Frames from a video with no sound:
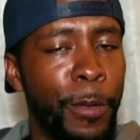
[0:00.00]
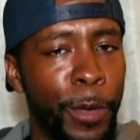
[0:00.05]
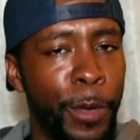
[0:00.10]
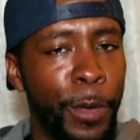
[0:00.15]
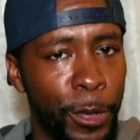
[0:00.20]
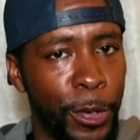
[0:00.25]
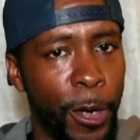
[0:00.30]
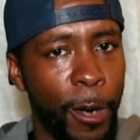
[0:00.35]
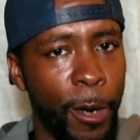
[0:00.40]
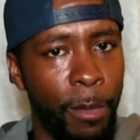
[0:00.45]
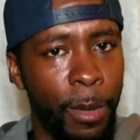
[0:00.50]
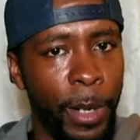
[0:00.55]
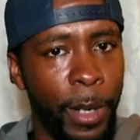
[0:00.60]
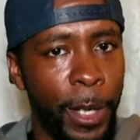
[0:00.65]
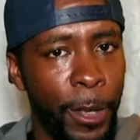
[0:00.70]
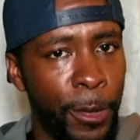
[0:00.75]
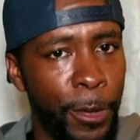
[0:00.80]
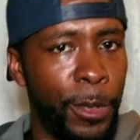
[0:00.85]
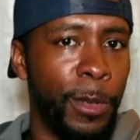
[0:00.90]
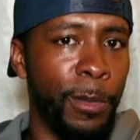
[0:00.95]
We're going to start
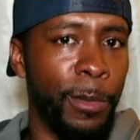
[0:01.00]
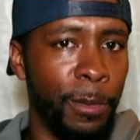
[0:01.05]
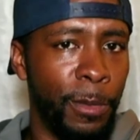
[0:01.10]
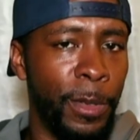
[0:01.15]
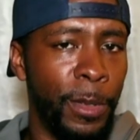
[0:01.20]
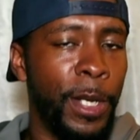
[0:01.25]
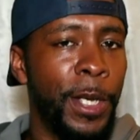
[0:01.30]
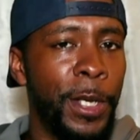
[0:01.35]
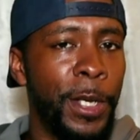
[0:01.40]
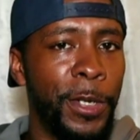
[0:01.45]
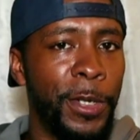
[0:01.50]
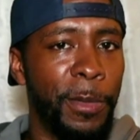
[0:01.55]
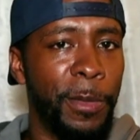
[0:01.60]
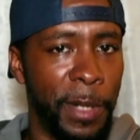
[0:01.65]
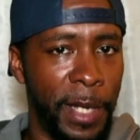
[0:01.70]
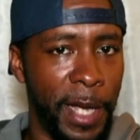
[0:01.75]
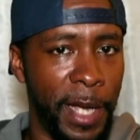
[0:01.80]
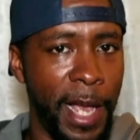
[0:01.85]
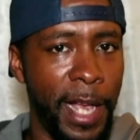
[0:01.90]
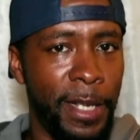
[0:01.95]
bringing on
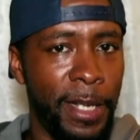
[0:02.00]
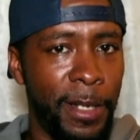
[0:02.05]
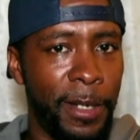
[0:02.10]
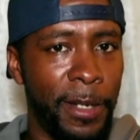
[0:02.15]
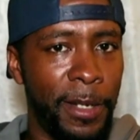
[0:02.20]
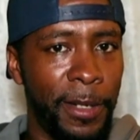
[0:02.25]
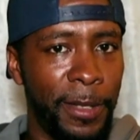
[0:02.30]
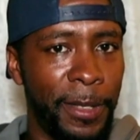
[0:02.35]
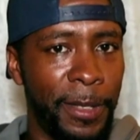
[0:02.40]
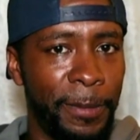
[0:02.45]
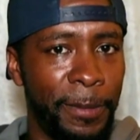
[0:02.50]
some guests.